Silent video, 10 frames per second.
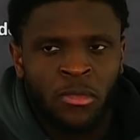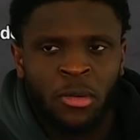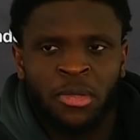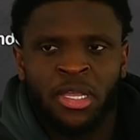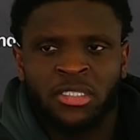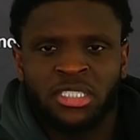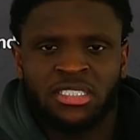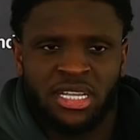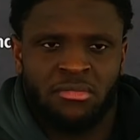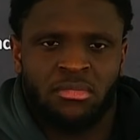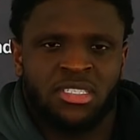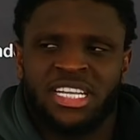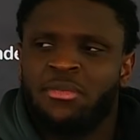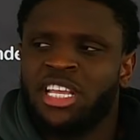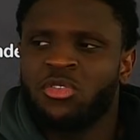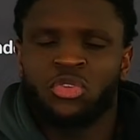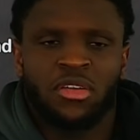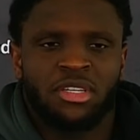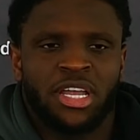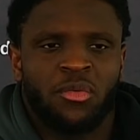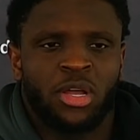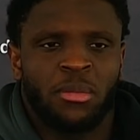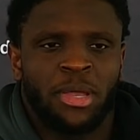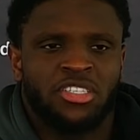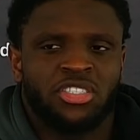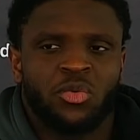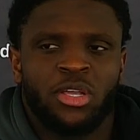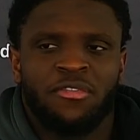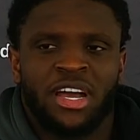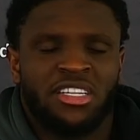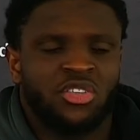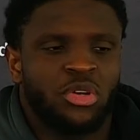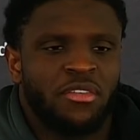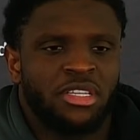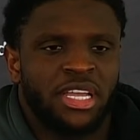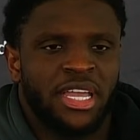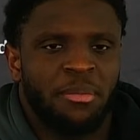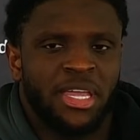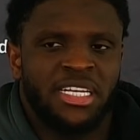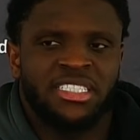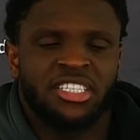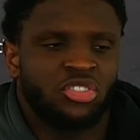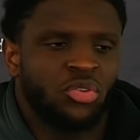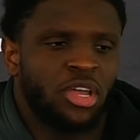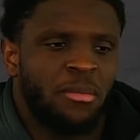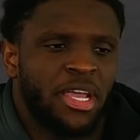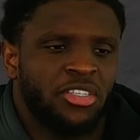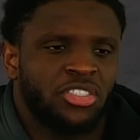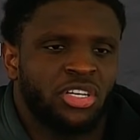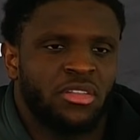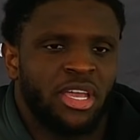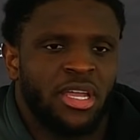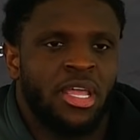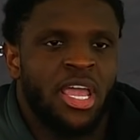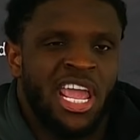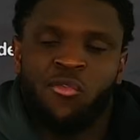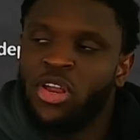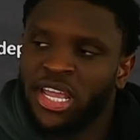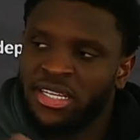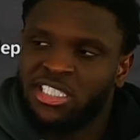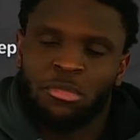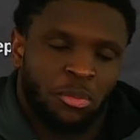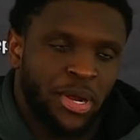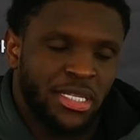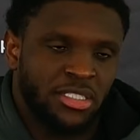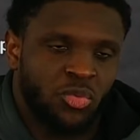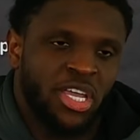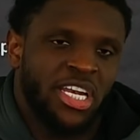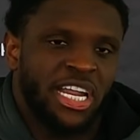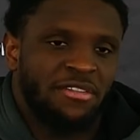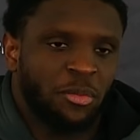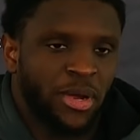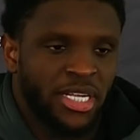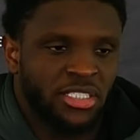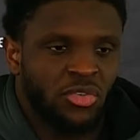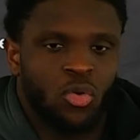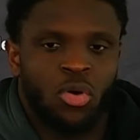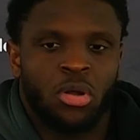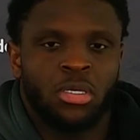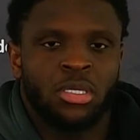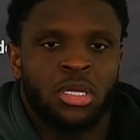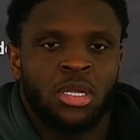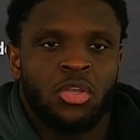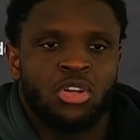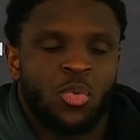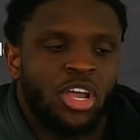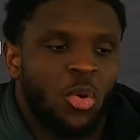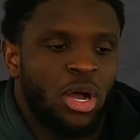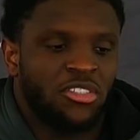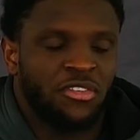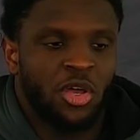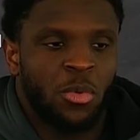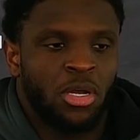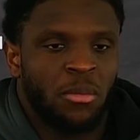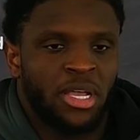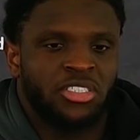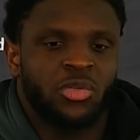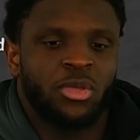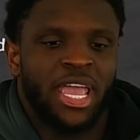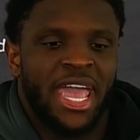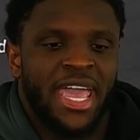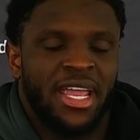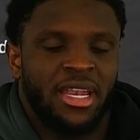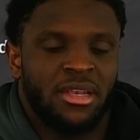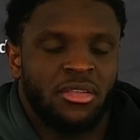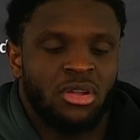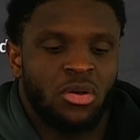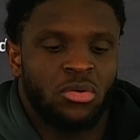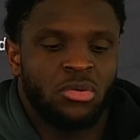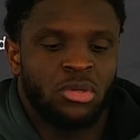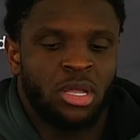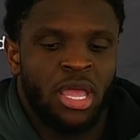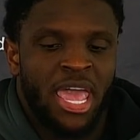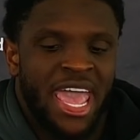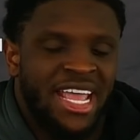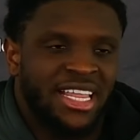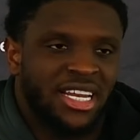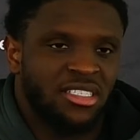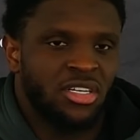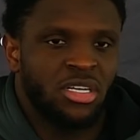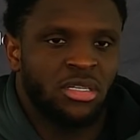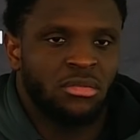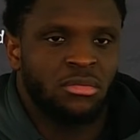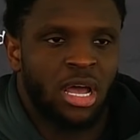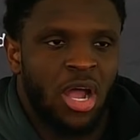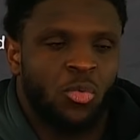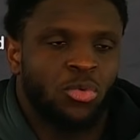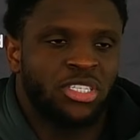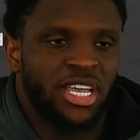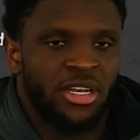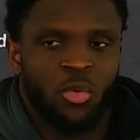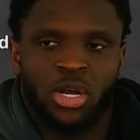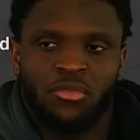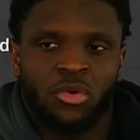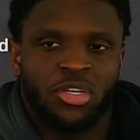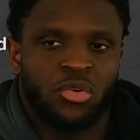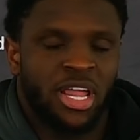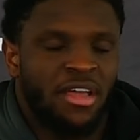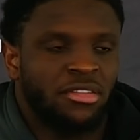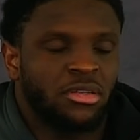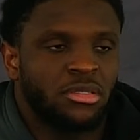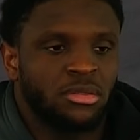I mean, just the same things we do every day. Run it, make sure we fine-tune everything, being intentional, and making sure that if we didn't hit something in practice, we hit it after practice, or, you know, we go watch film on it and make sure we add that into our routine or whatever we're doing after.